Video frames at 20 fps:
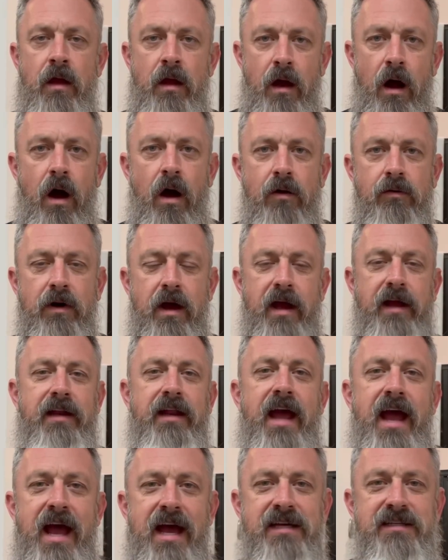All right,
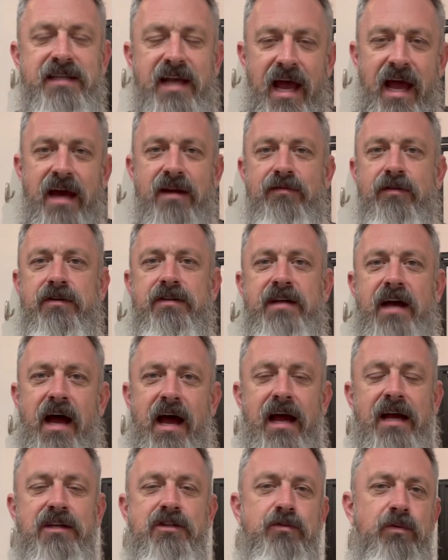as
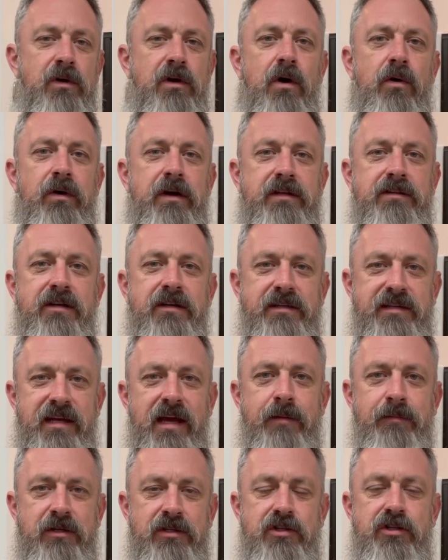advertised, we're going to
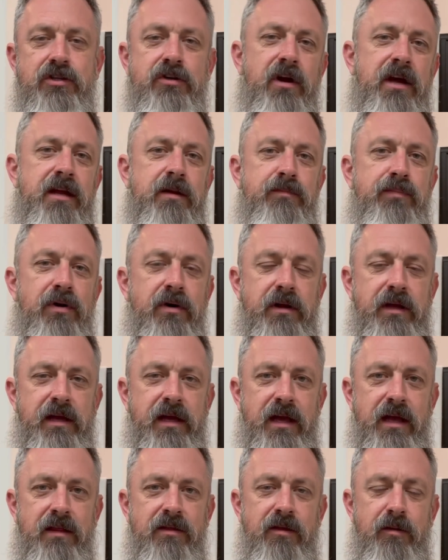demonstrate putting
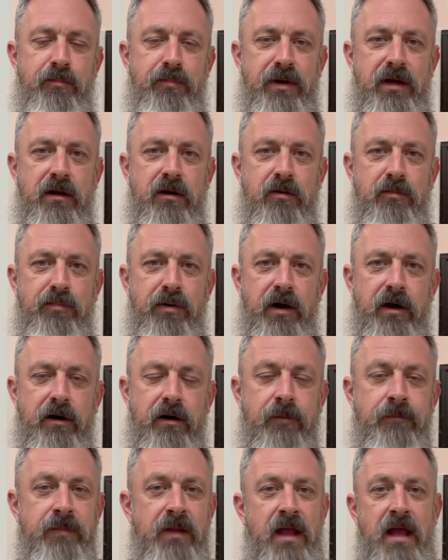in the beard
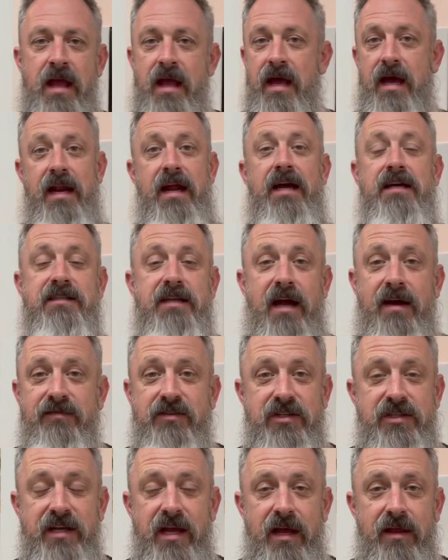butter. And as I've
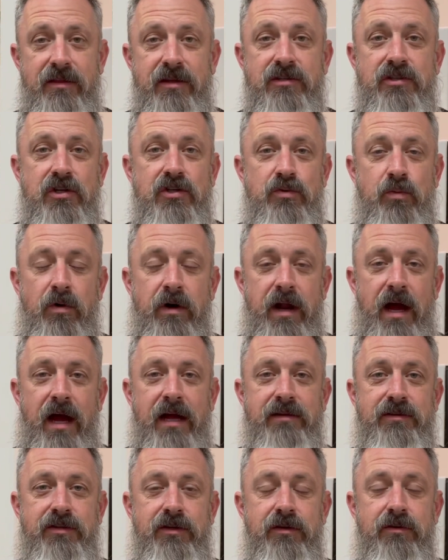said, this is what
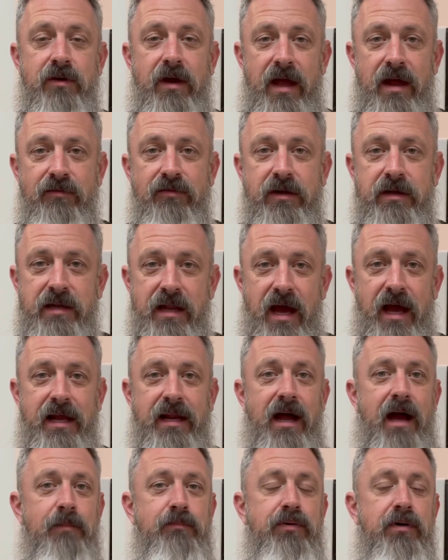I do every night.
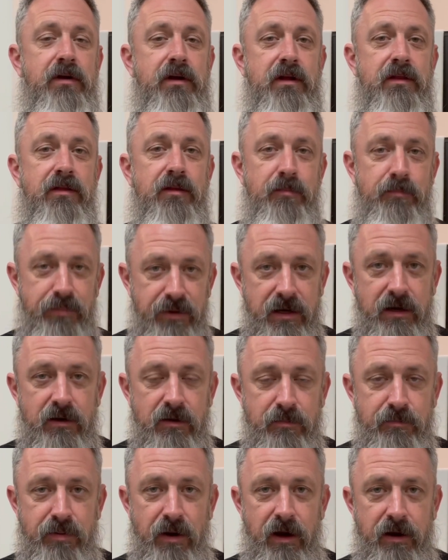I put in the
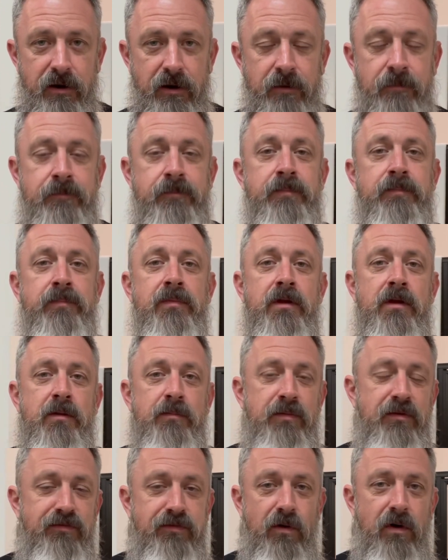beard butter
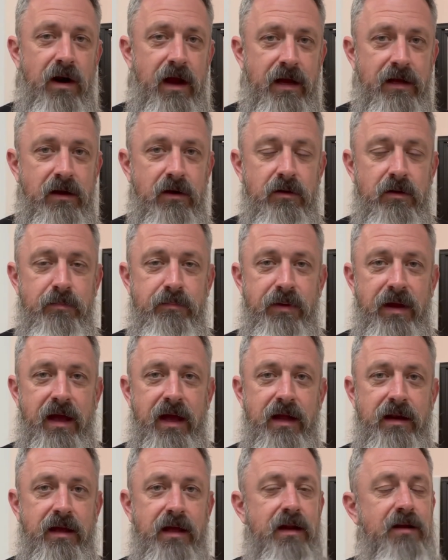before I go to
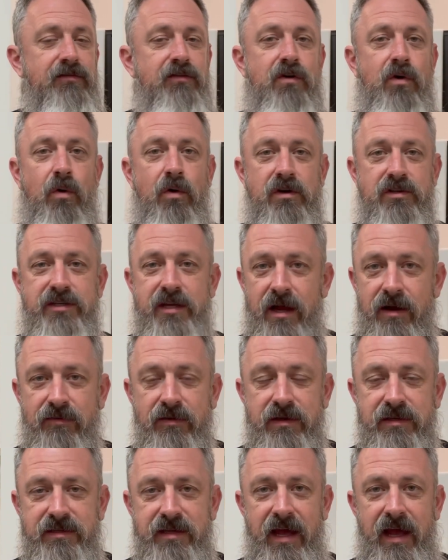bed. And of course,
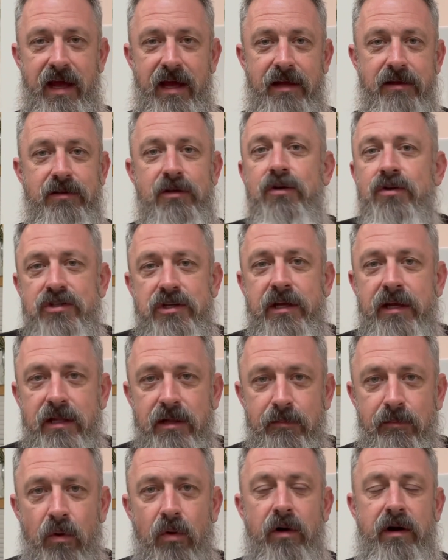every day, usually in
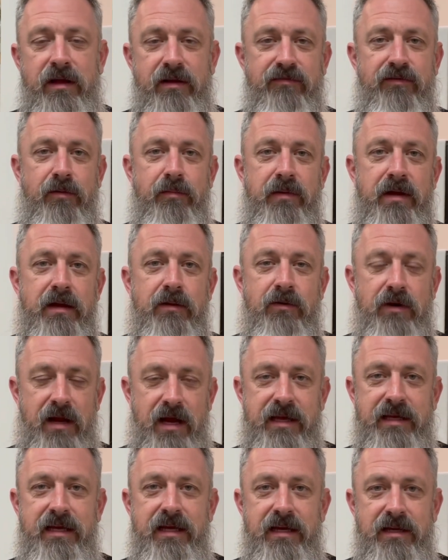the morning for me when
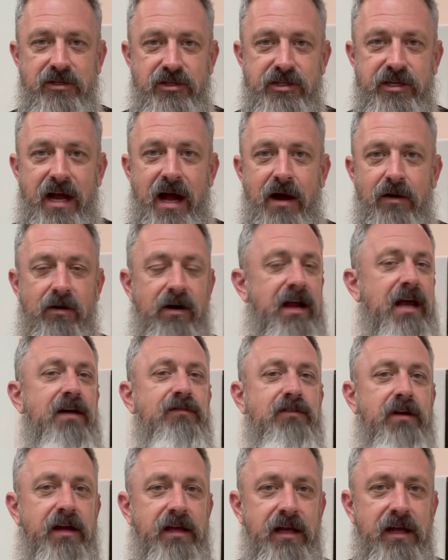I get a shower.
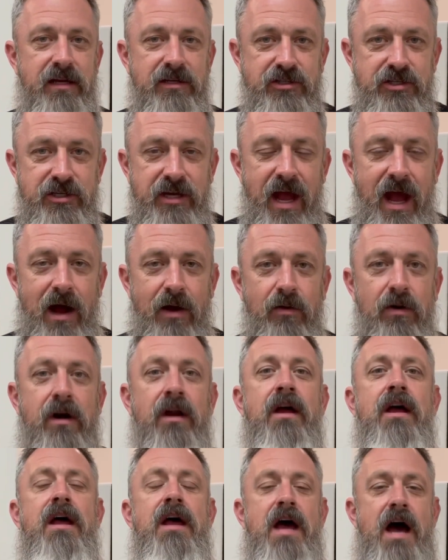After I get a
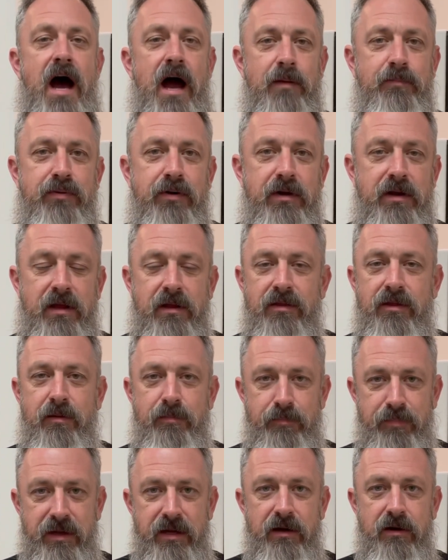shower, I put in the
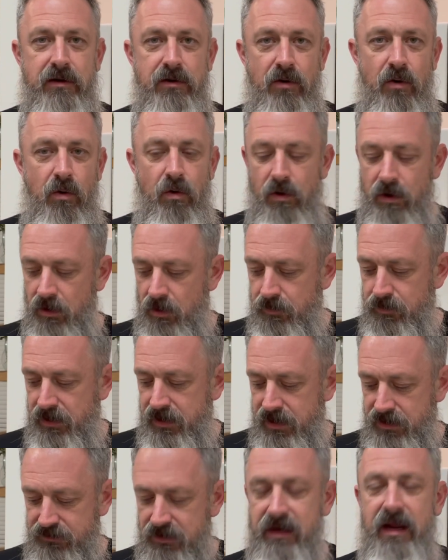beard oil. But
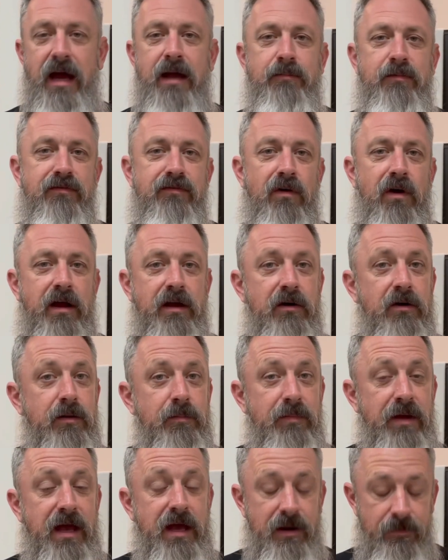every night before I go to
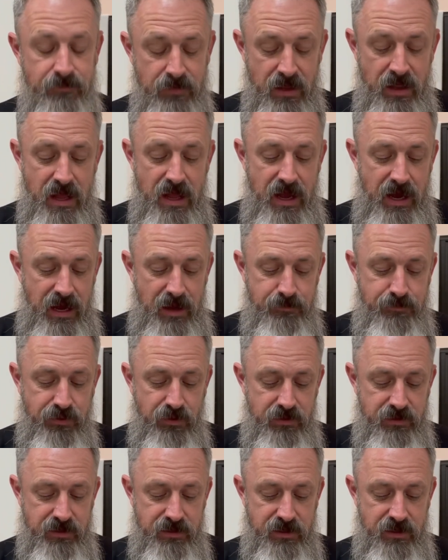bed, I
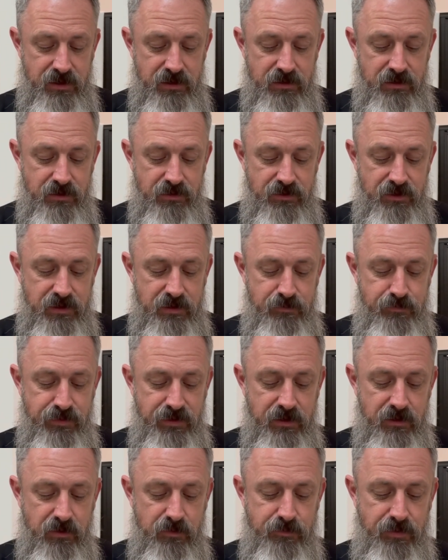put in the
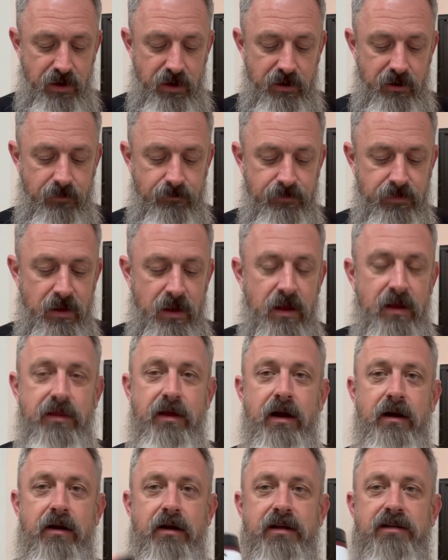beard butter.
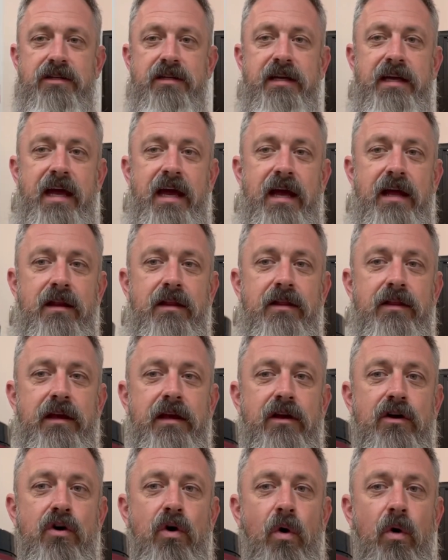There it is again,
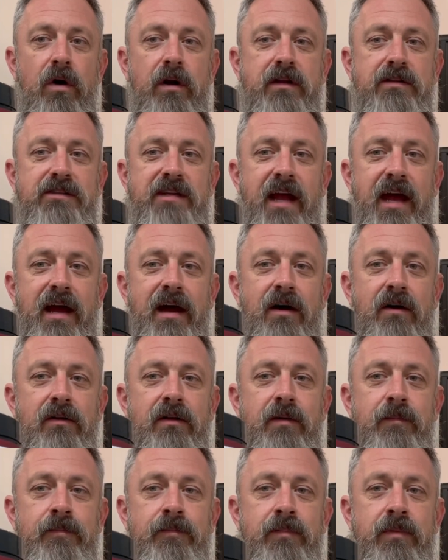the
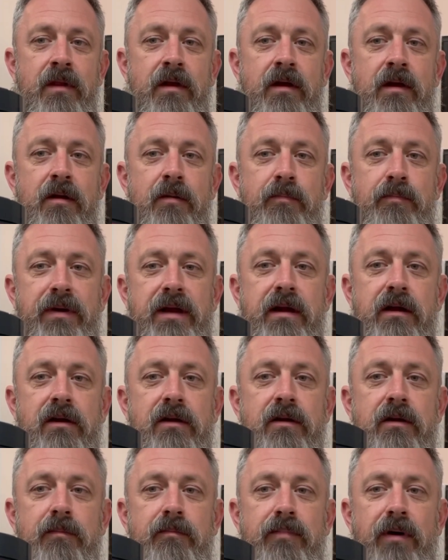Corktown
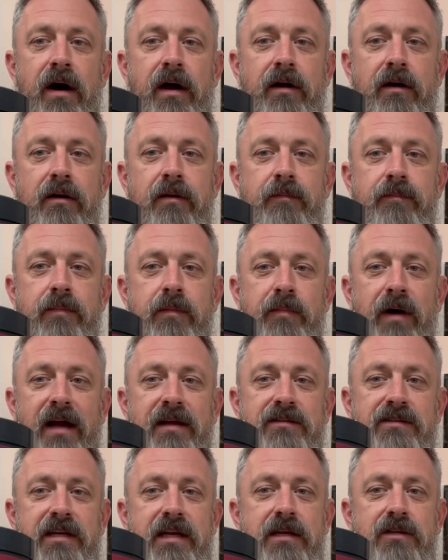Beard Butter by
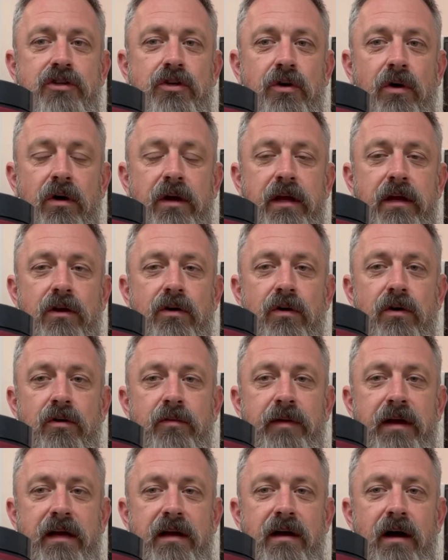Detroit
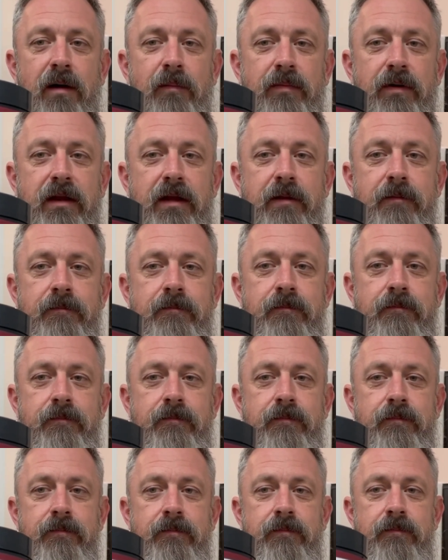Grooming Company.
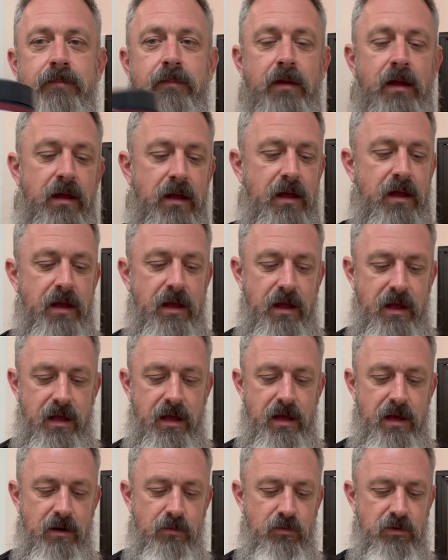
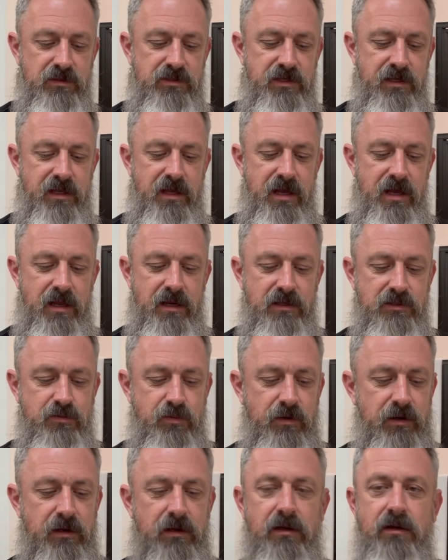And once again, that's
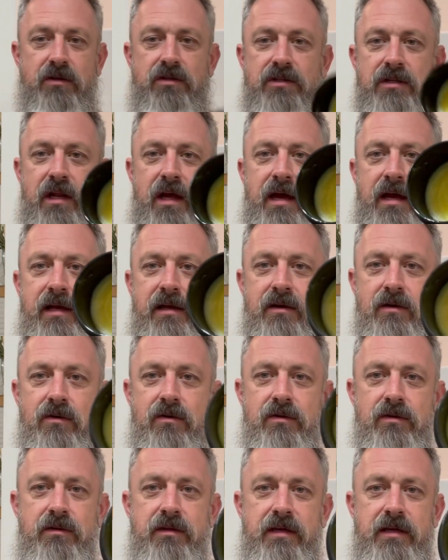what it looks like
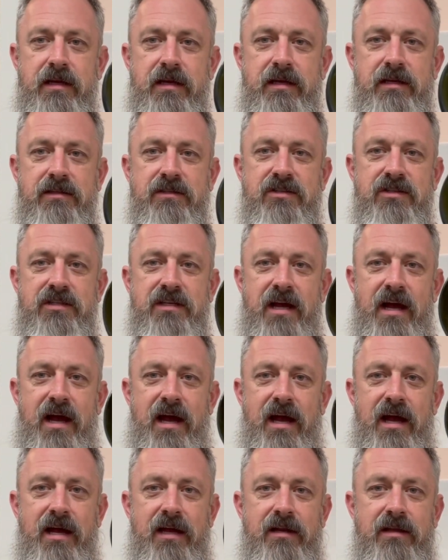on the
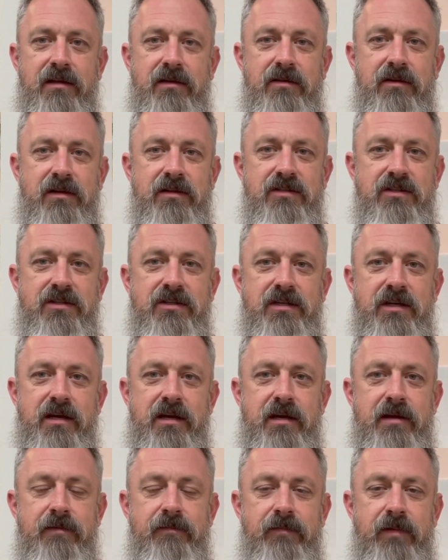inside. You can
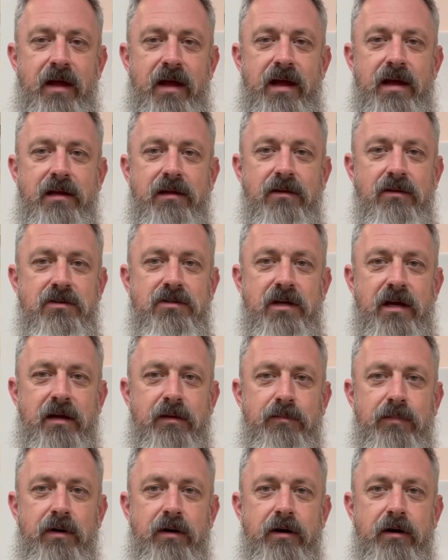see, hey, it looks
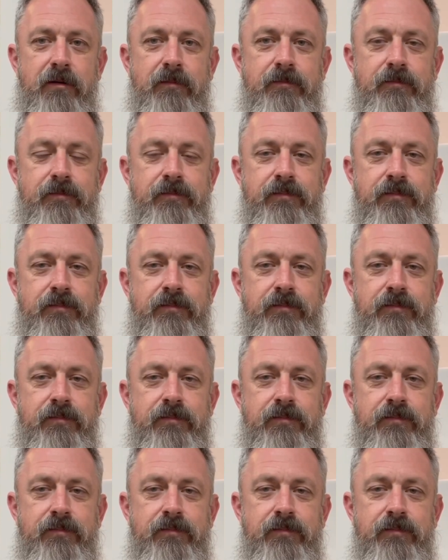like butter.